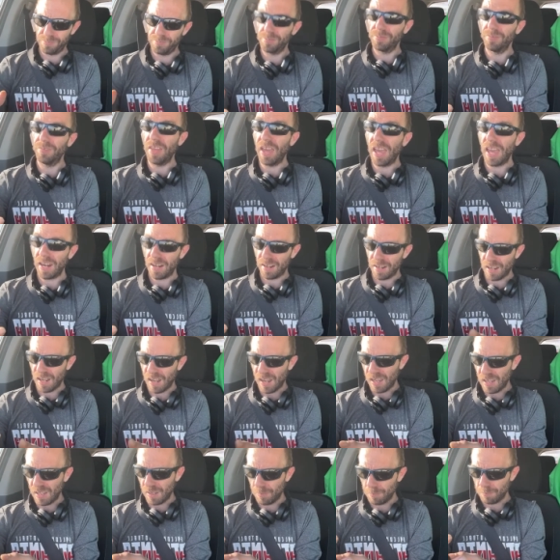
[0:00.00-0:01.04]
That I
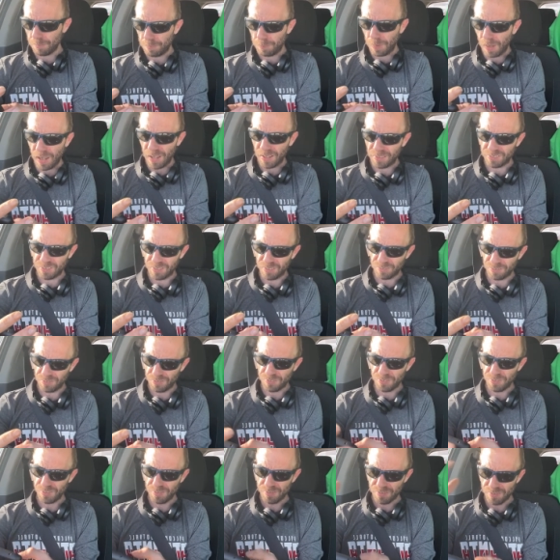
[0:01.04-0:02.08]
am positive.
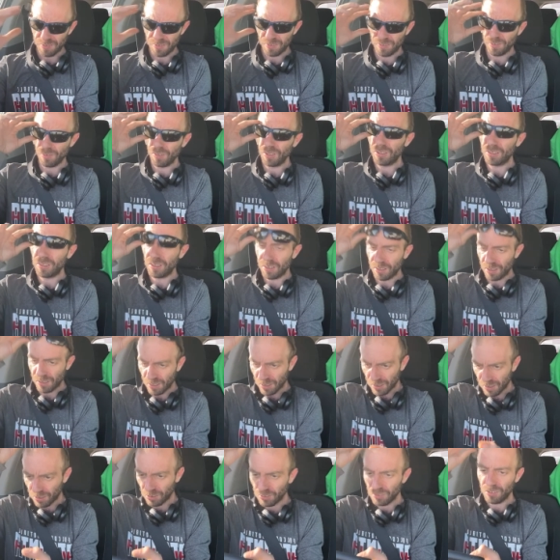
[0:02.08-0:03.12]
But
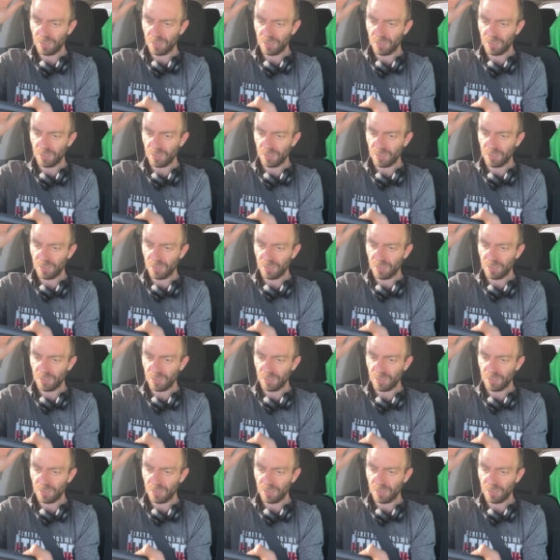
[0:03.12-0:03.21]
Hell.